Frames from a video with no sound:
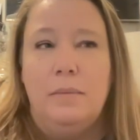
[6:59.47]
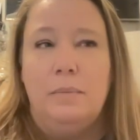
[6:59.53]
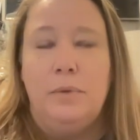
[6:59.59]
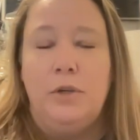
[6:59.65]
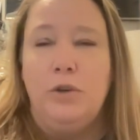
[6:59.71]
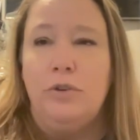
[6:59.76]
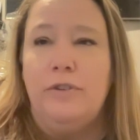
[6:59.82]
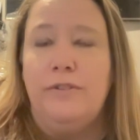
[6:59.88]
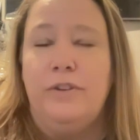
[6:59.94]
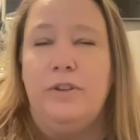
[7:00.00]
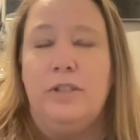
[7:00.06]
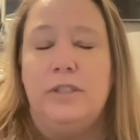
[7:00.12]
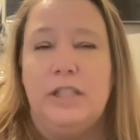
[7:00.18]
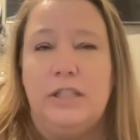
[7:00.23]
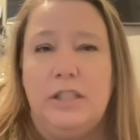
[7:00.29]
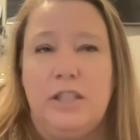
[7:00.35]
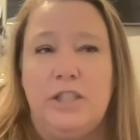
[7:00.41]

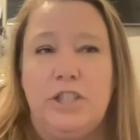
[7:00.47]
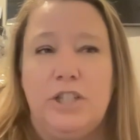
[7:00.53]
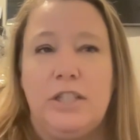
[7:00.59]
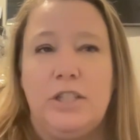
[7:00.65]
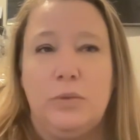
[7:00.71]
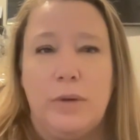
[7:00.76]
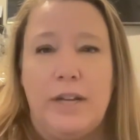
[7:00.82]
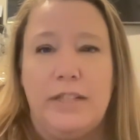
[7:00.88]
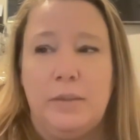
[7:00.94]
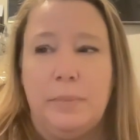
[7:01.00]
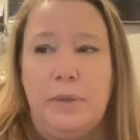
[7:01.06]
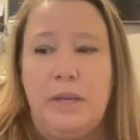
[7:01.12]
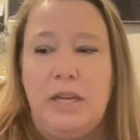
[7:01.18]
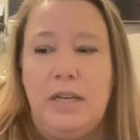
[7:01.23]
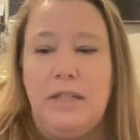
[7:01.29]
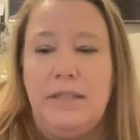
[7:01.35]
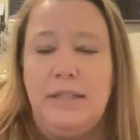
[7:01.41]
beautiful, delicious
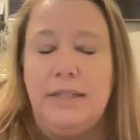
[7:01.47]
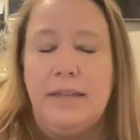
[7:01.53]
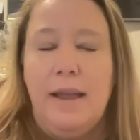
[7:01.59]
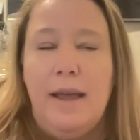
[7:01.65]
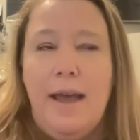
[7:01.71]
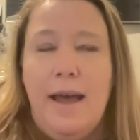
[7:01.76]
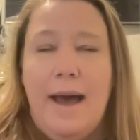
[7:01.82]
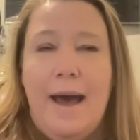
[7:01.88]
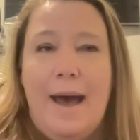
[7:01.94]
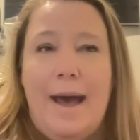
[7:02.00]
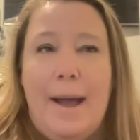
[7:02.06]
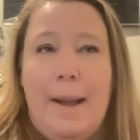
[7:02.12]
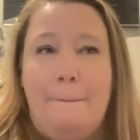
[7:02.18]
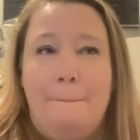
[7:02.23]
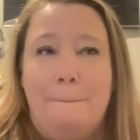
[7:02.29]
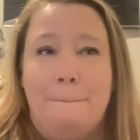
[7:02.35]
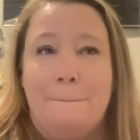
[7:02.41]
recipes
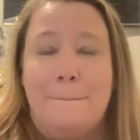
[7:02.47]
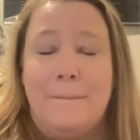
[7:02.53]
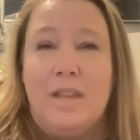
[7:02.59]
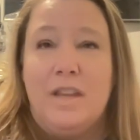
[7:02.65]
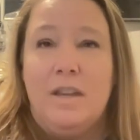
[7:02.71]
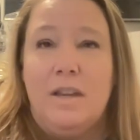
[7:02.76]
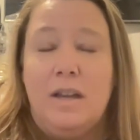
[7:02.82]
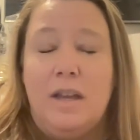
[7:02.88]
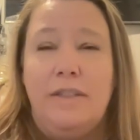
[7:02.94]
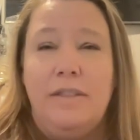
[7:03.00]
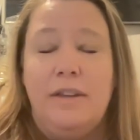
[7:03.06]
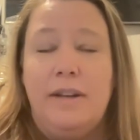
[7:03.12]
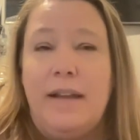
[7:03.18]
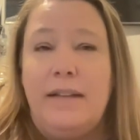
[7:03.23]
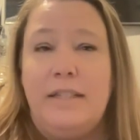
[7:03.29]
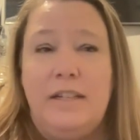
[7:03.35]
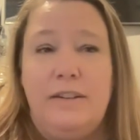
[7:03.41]
in the
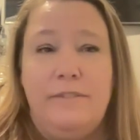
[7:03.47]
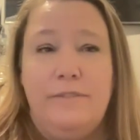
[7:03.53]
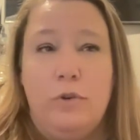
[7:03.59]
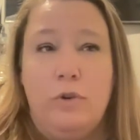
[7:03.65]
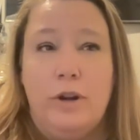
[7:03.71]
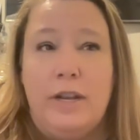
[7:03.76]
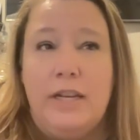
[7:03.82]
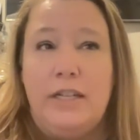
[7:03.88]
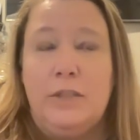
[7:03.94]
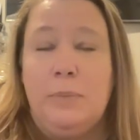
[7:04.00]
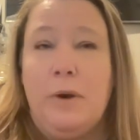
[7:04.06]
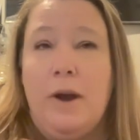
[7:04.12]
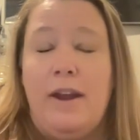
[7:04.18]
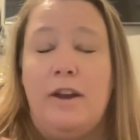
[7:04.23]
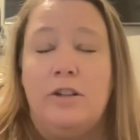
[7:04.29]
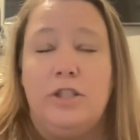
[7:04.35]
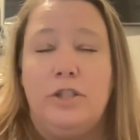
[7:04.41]
1940s,
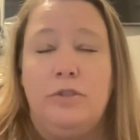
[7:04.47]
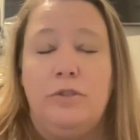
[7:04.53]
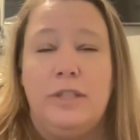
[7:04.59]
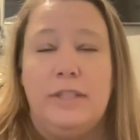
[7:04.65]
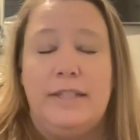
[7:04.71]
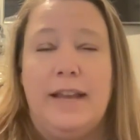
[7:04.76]
prior to the